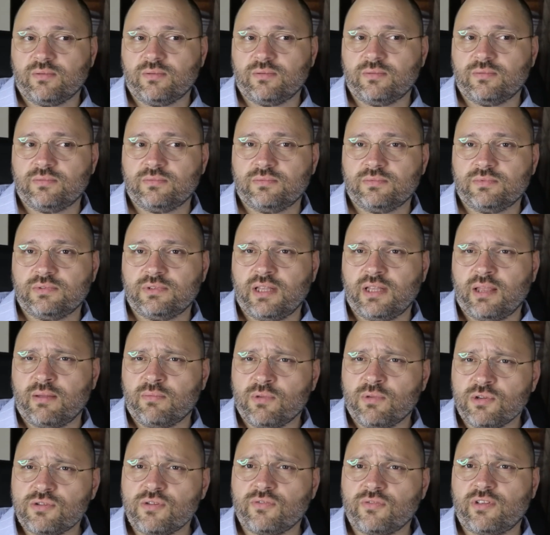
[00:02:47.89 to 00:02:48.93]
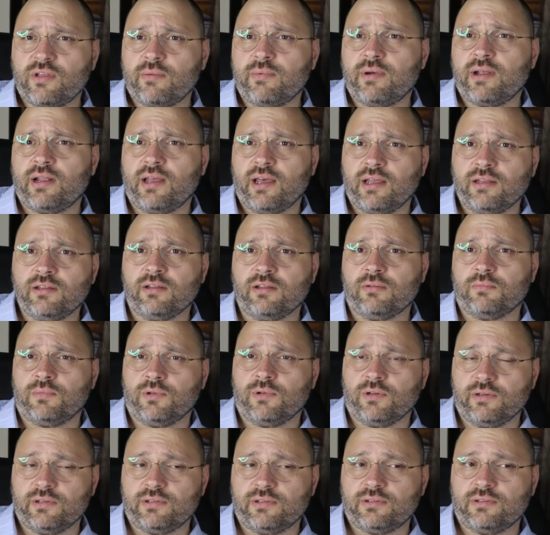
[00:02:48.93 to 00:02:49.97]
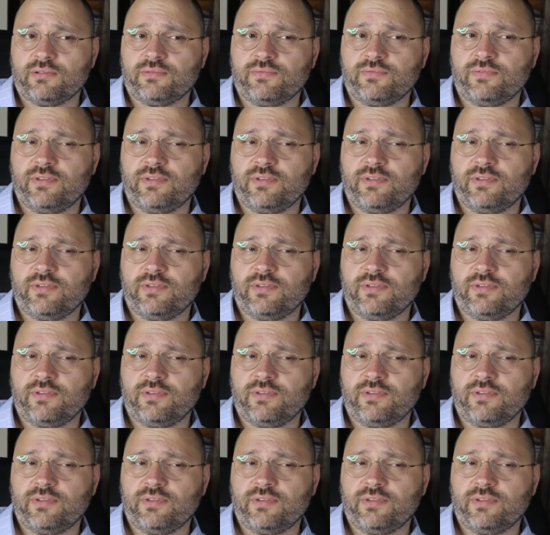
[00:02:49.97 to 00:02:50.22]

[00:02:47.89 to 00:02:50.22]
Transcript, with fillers: th- most of them are unemployed